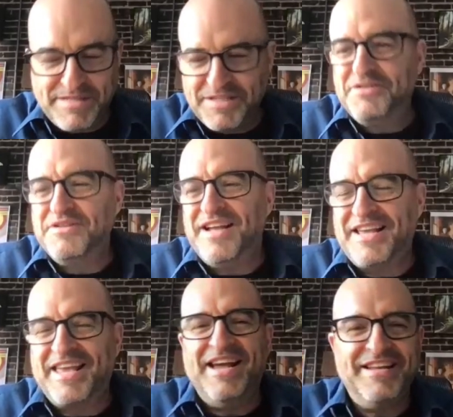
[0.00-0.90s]

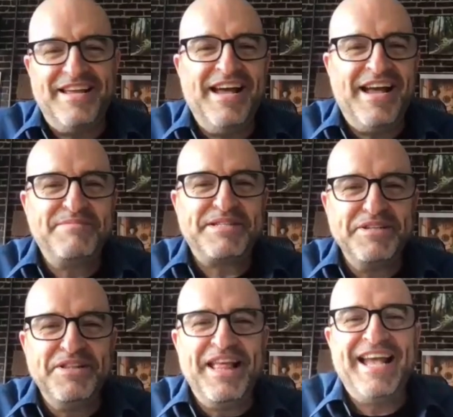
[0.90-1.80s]
Absolutely, I can. Yeah,
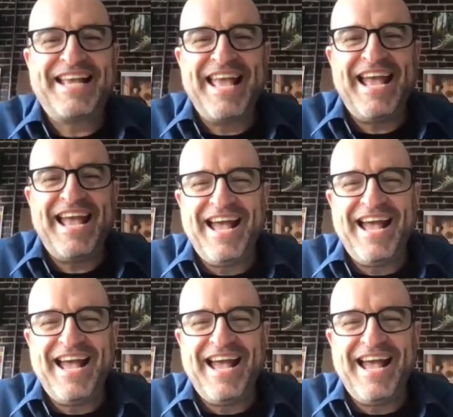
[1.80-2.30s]
absolutely, I can.